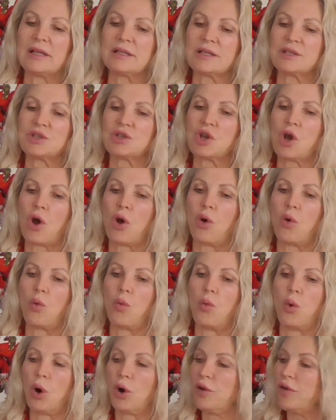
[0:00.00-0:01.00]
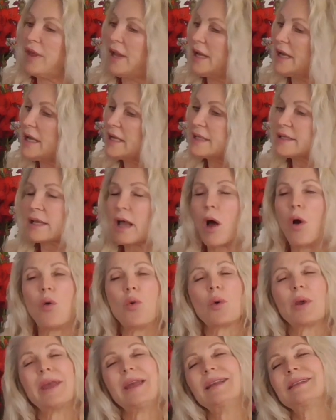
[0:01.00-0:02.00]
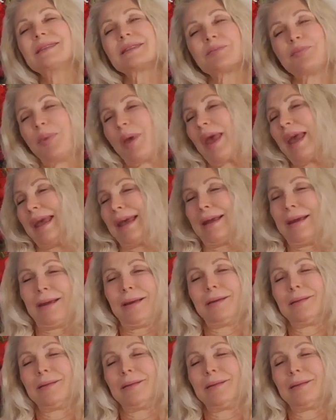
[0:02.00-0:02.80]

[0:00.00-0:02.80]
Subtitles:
So worthiness, it's big.